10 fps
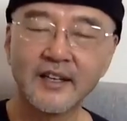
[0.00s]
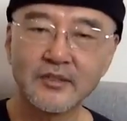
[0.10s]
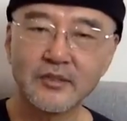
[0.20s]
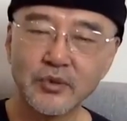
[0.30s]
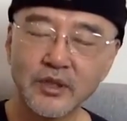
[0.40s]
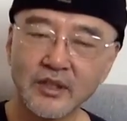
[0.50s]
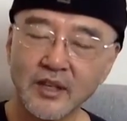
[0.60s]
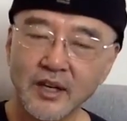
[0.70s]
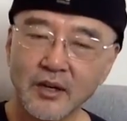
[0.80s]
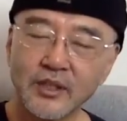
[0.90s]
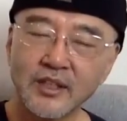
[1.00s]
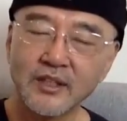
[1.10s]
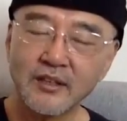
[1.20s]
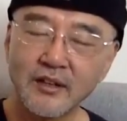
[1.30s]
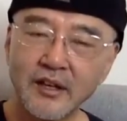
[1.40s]
So we need
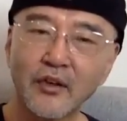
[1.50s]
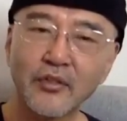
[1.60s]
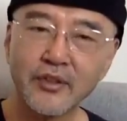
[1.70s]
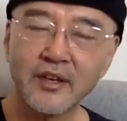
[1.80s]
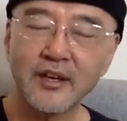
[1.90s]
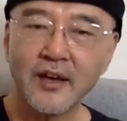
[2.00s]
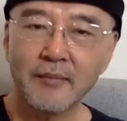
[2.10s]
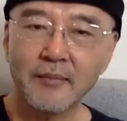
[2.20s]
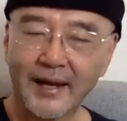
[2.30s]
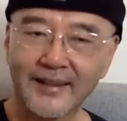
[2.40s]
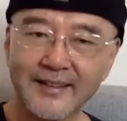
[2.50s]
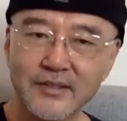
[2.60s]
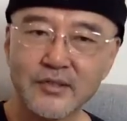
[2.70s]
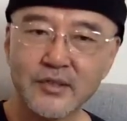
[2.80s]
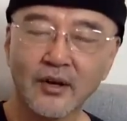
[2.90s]
a healthy
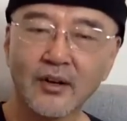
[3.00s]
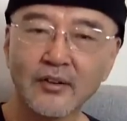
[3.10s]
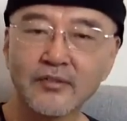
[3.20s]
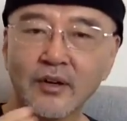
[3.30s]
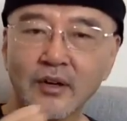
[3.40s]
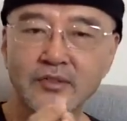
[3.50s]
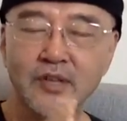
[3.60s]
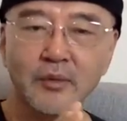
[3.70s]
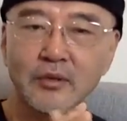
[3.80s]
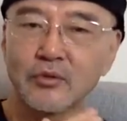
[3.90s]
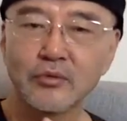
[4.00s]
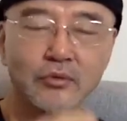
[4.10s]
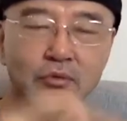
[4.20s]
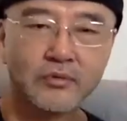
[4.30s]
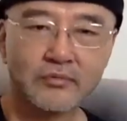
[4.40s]
balance of someone
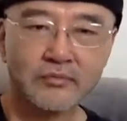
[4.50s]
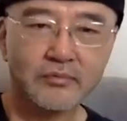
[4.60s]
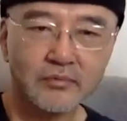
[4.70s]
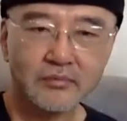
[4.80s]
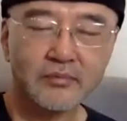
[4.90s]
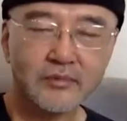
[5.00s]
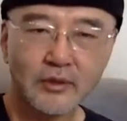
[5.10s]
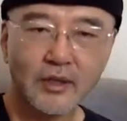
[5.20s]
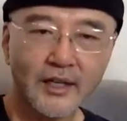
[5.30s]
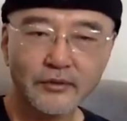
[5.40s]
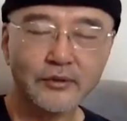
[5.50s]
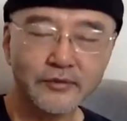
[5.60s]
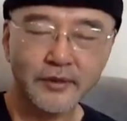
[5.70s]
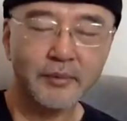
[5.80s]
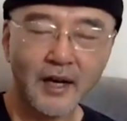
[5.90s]
who's crying
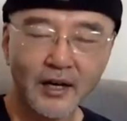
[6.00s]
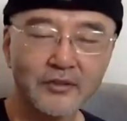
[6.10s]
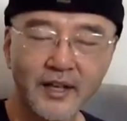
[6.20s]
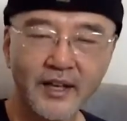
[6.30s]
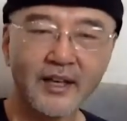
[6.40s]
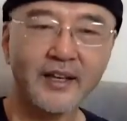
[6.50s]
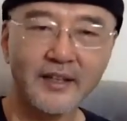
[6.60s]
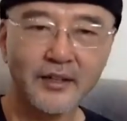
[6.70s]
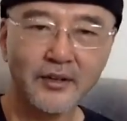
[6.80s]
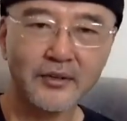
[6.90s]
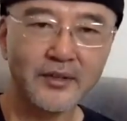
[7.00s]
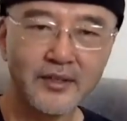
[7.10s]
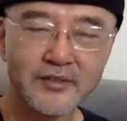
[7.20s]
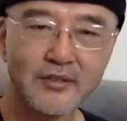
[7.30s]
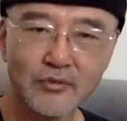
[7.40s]
wolf about, hey, you know, the
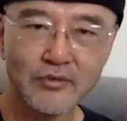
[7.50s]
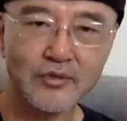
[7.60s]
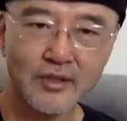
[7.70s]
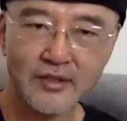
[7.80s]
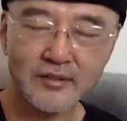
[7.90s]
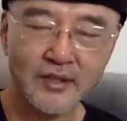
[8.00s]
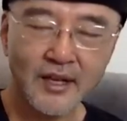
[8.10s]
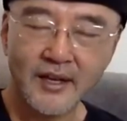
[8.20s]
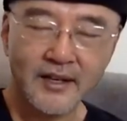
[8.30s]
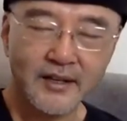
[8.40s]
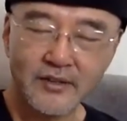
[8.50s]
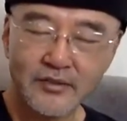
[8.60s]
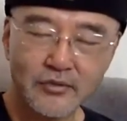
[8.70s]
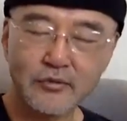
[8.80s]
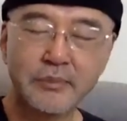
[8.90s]
institution
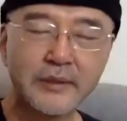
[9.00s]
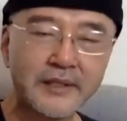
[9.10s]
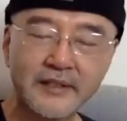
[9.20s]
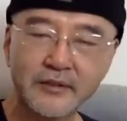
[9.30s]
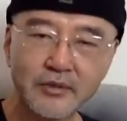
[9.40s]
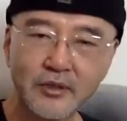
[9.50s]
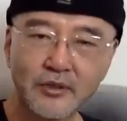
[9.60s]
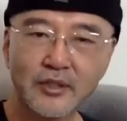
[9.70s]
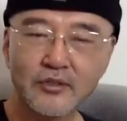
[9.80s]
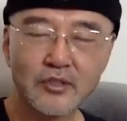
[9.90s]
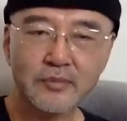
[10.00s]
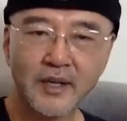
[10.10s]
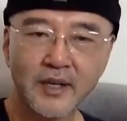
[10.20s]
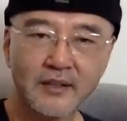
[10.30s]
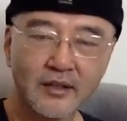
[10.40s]
is stupid. We don't need to
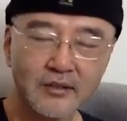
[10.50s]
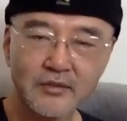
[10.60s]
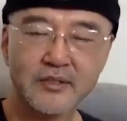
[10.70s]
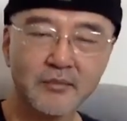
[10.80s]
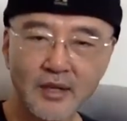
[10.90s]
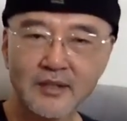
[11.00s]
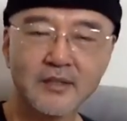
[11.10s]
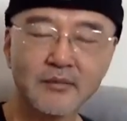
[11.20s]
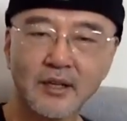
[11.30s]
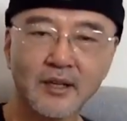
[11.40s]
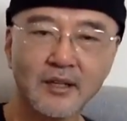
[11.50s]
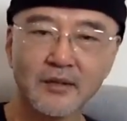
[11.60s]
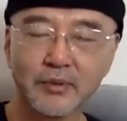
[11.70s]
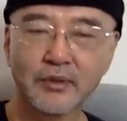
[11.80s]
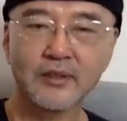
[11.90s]
spend hundreds of millions of dollars
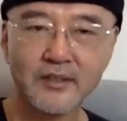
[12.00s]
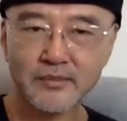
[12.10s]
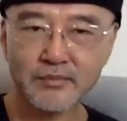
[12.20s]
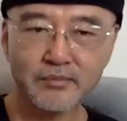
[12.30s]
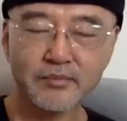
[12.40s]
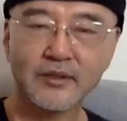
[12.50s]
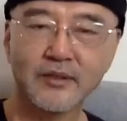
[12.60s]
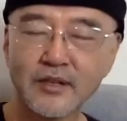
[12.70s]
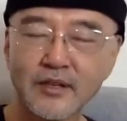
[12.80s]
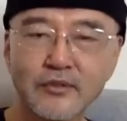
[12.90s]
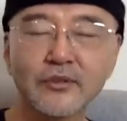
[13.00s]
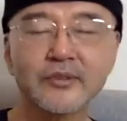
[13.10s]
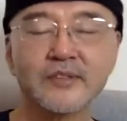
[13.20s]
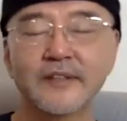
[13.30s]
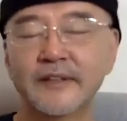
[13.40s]
building these
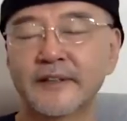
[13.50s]
cathedrals.